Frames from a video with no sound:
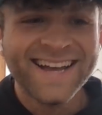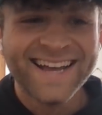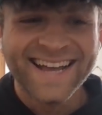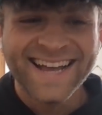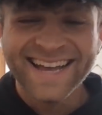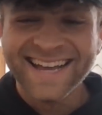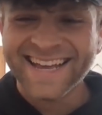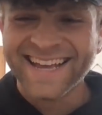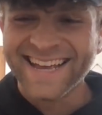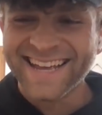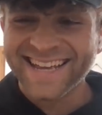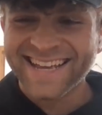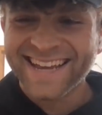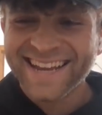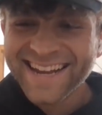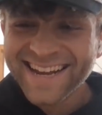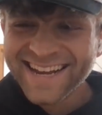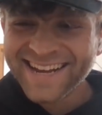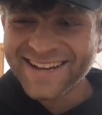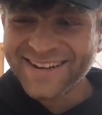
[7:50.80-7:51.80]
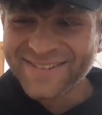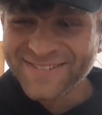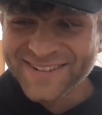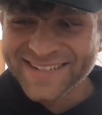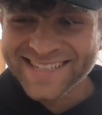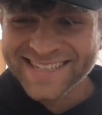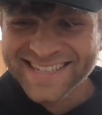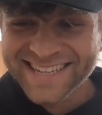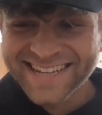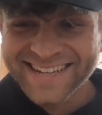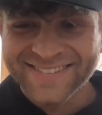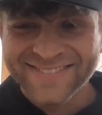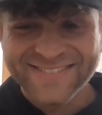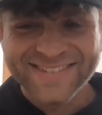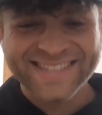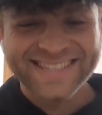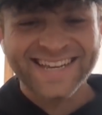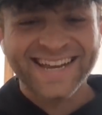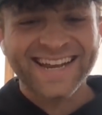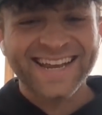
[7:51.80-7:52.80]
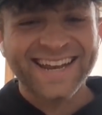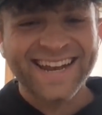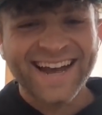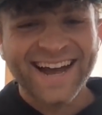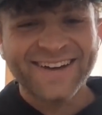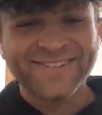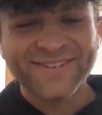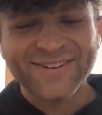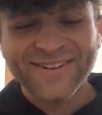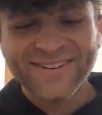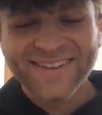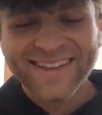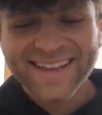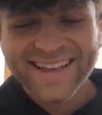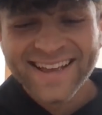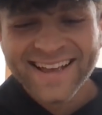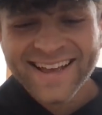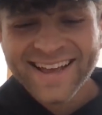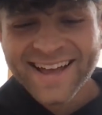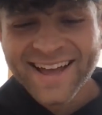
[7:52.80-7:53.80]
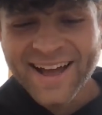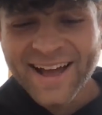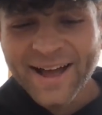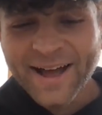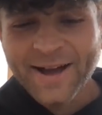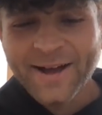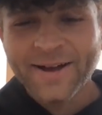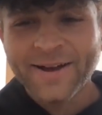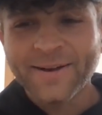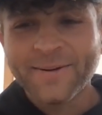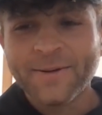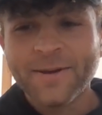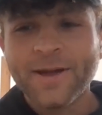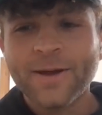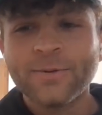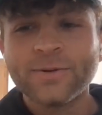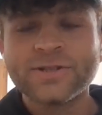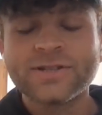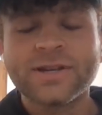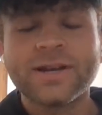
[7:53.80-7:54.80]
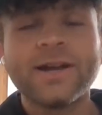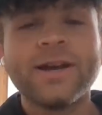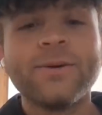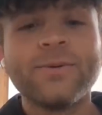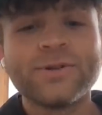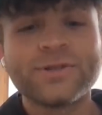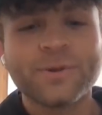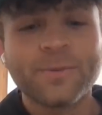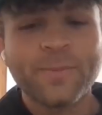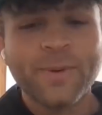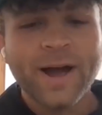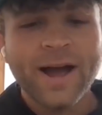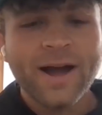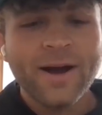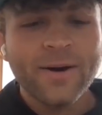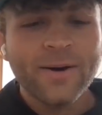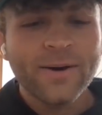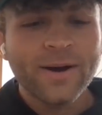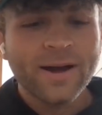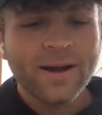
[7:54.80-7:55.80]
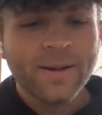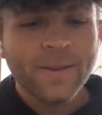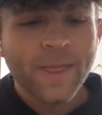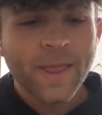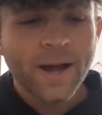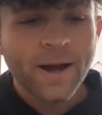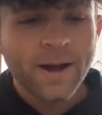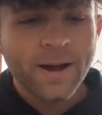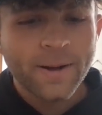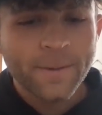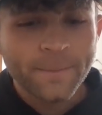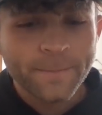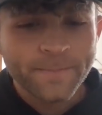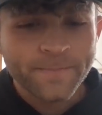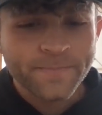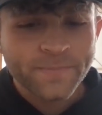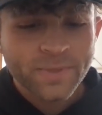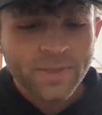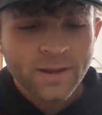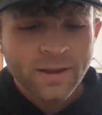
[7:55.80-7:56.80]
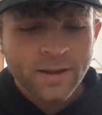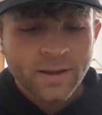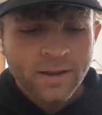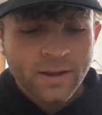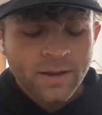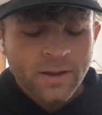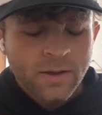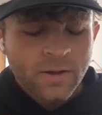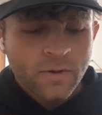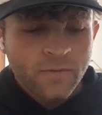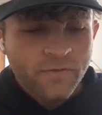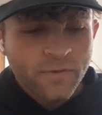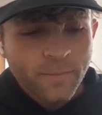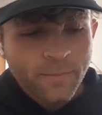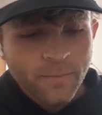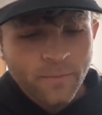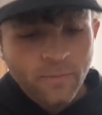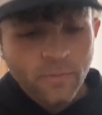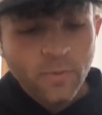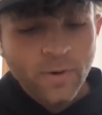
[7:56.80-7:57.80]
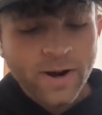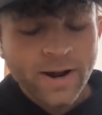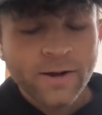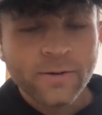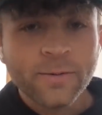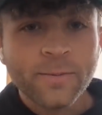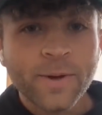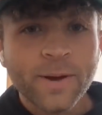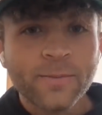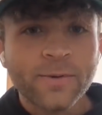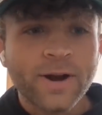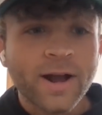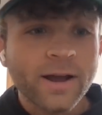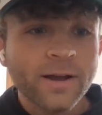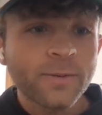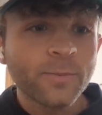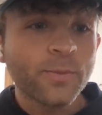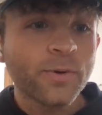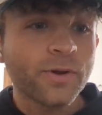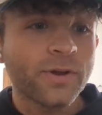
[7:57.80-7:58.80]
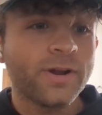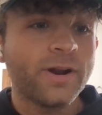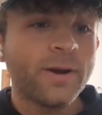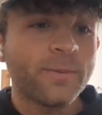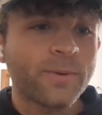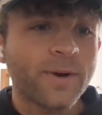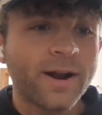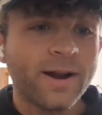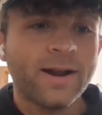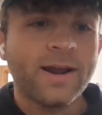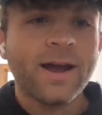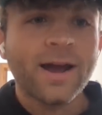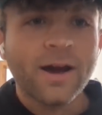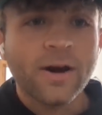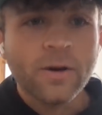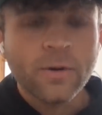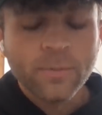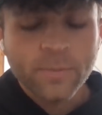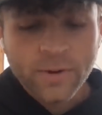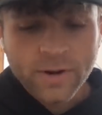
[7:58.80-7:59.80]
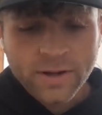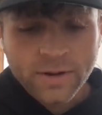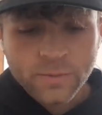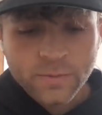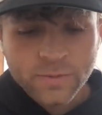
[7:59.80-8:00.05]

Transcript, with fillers: it was it was like a novel. Uh, it was it was about um, from what I remember, and I can pull it up right now. But